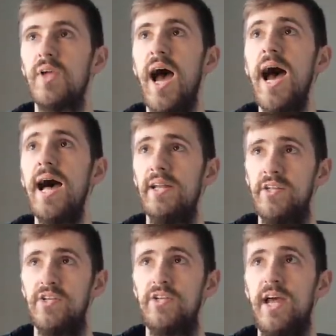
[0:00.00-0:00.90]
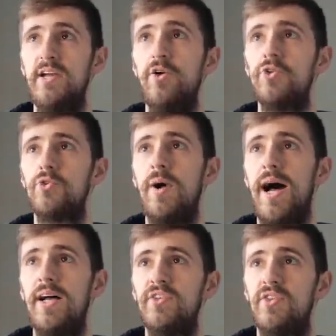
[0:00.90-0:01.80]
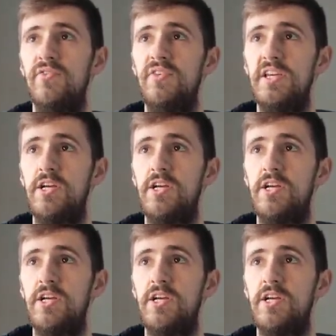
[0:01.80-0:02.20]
And it also has the